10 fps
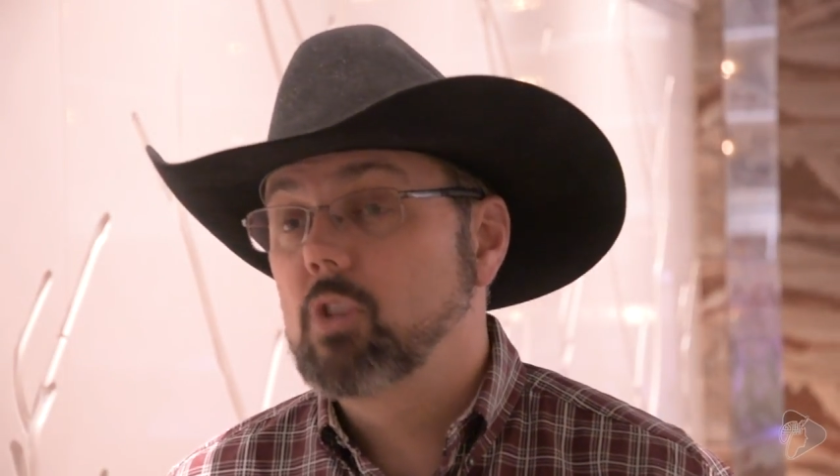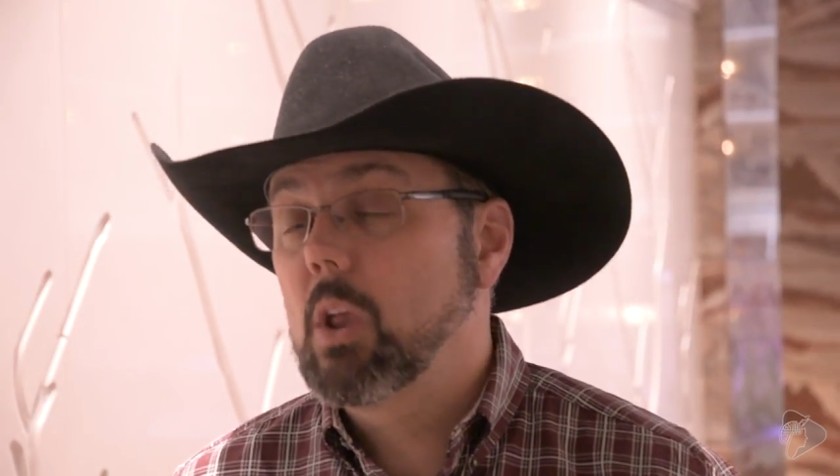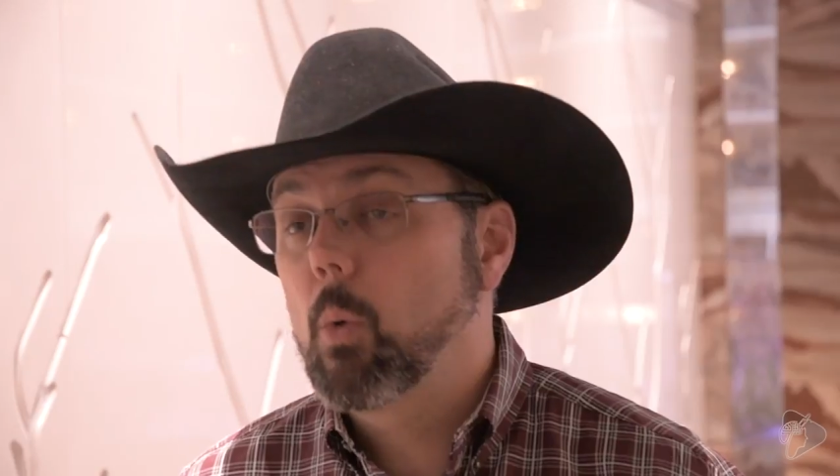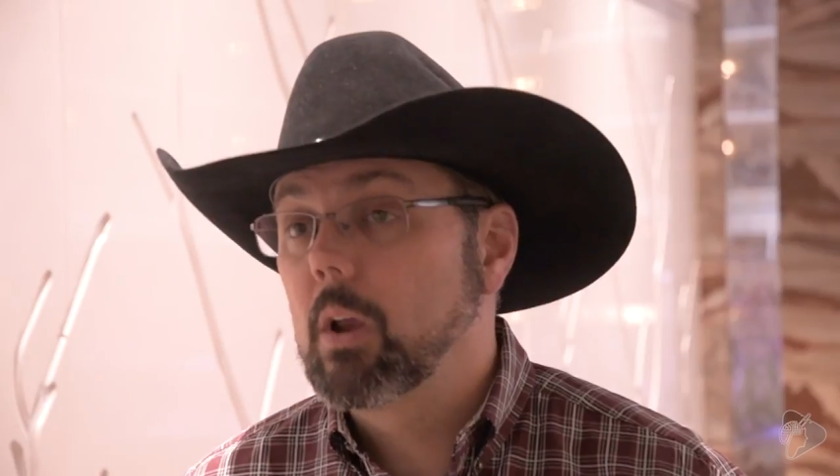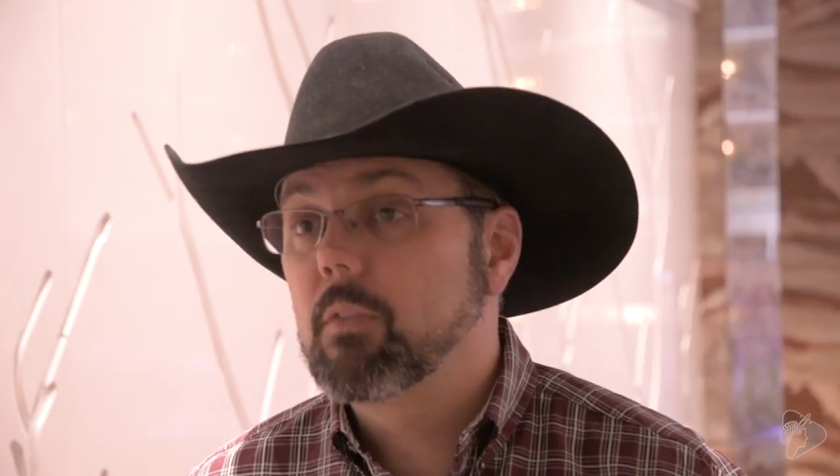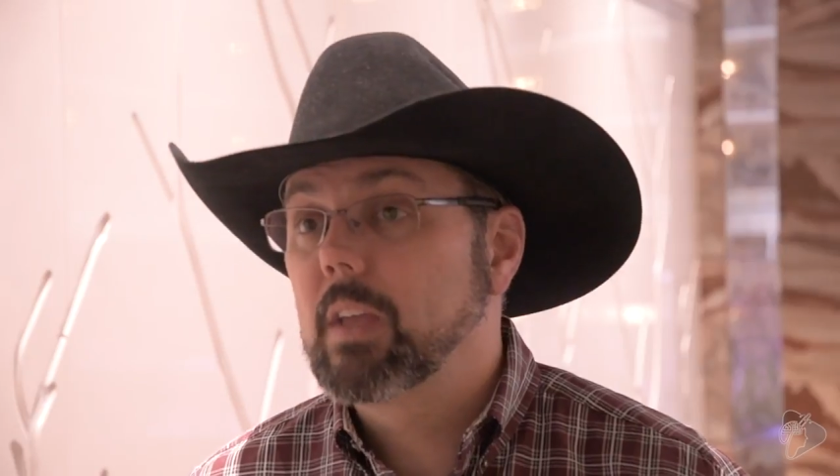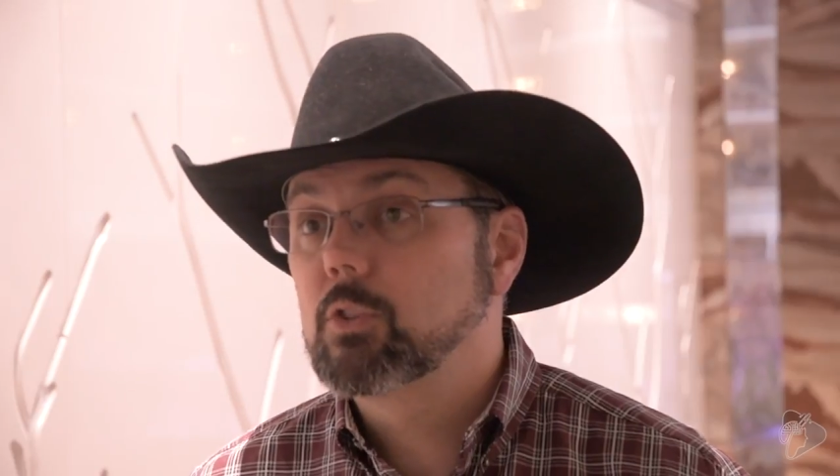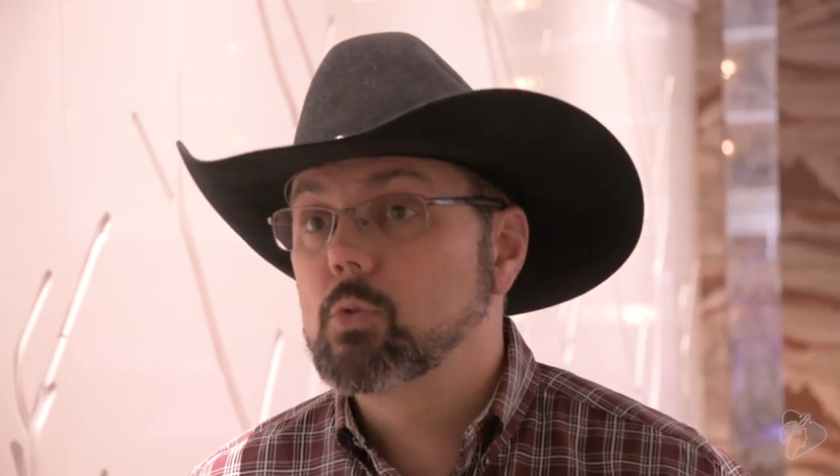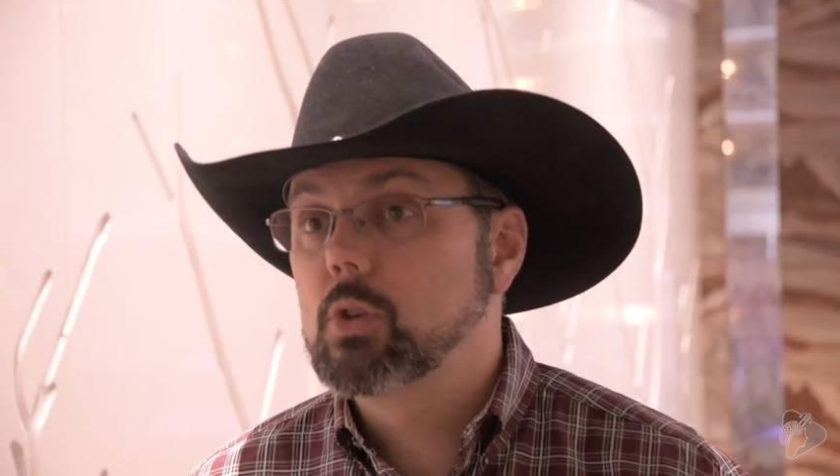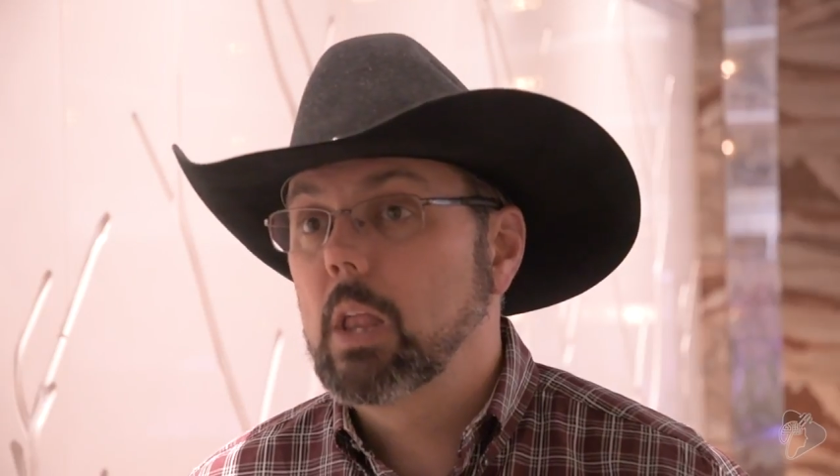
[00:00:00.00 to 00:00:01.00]
jQuery if
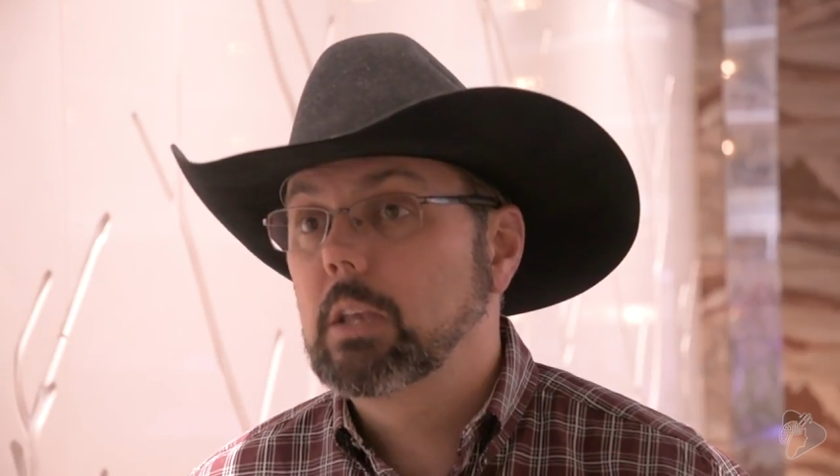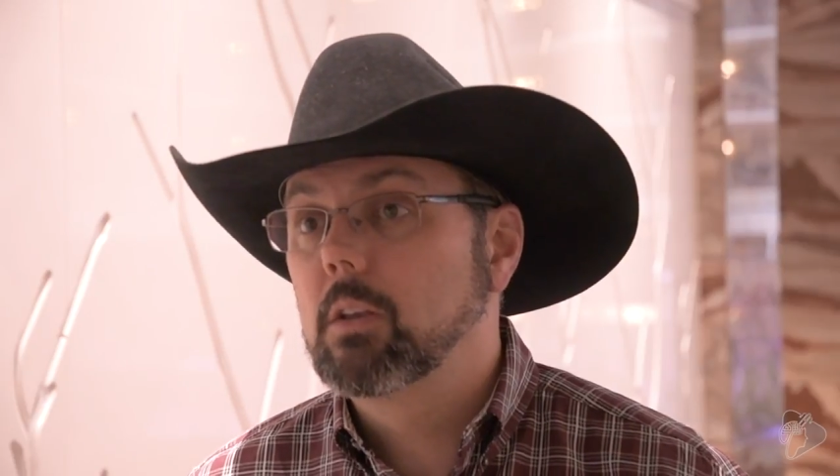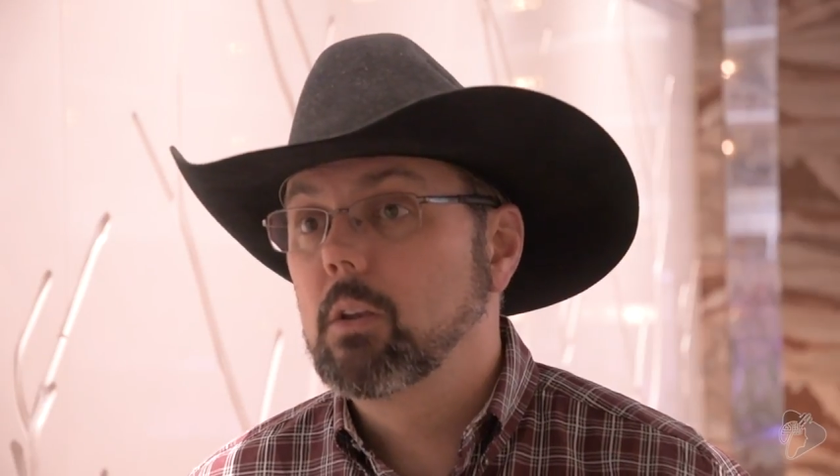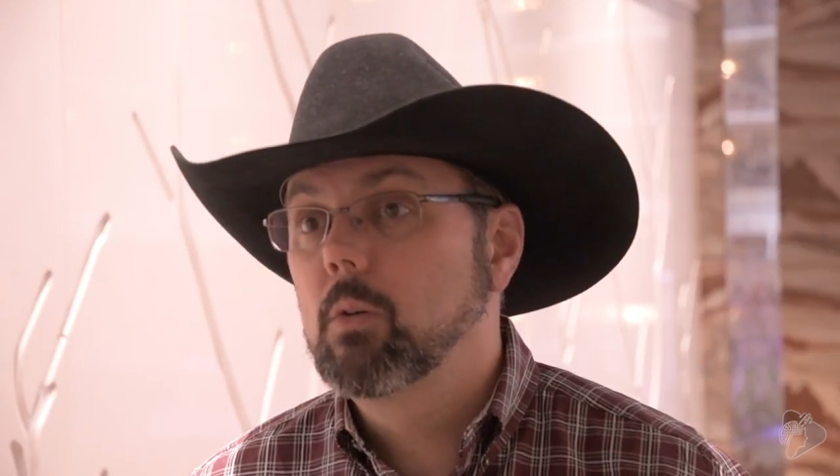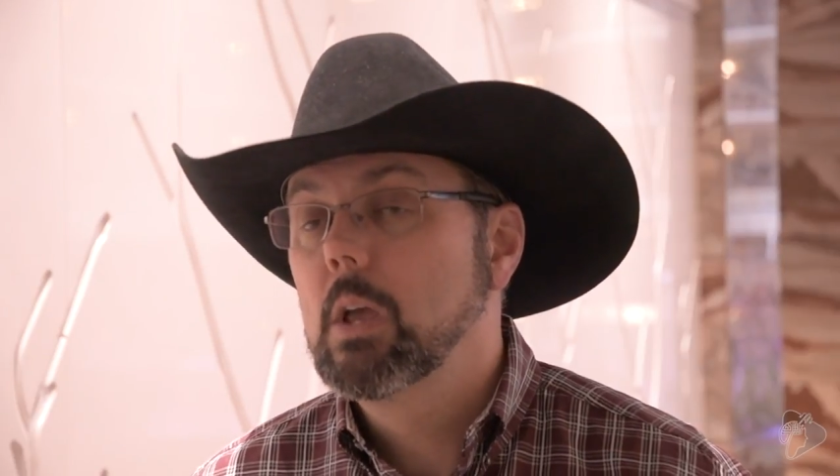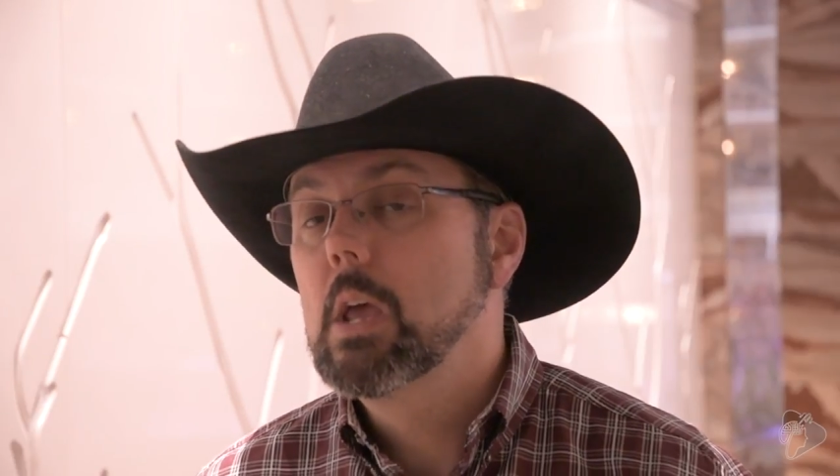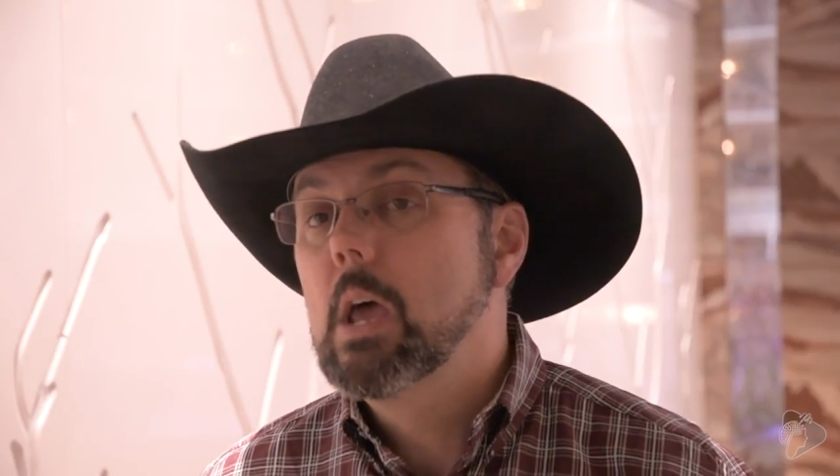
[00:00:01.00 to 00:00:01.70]
that's what you like to do.